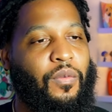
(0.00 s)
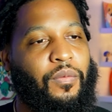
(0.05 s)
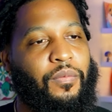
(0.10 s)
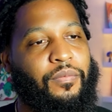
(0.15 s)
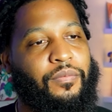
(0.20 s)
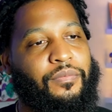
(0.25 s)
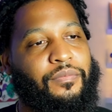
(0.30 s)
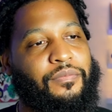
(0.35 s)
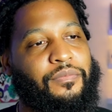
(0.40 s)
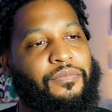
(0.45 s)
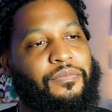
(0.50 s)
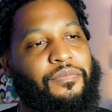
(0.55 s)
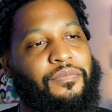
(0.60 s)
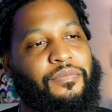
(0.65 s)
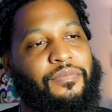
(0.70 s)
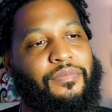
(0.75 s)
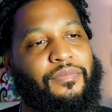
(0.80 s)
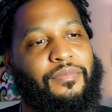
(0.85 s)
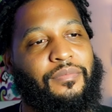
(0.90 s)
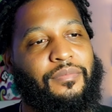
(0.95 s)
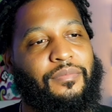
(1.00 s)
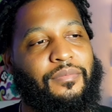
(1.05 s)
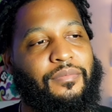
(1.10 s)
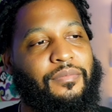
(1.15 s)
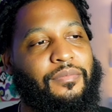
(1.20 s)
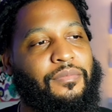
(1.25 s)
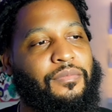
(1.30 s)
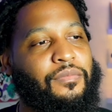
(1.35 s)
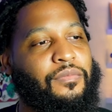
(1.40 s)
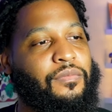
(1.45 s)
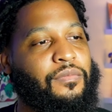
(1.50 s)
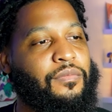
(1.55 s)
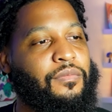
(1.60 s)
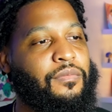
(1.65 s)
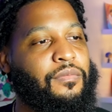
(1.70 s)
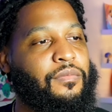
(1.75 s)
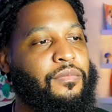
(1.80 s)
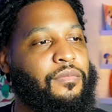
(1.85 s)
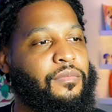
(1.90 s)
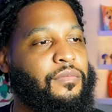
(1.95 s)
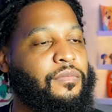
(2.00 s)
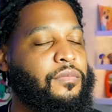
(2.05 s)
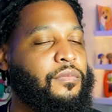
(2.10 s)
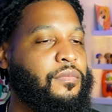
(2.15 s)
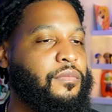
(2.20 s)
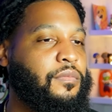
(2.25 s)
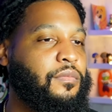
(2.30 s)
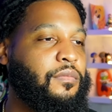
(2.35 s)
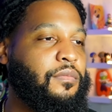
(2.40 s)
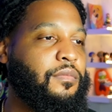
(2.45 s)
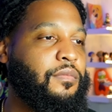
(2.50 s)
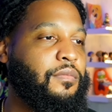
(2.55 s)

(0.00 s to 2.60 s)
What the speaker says: The person shown says nothing.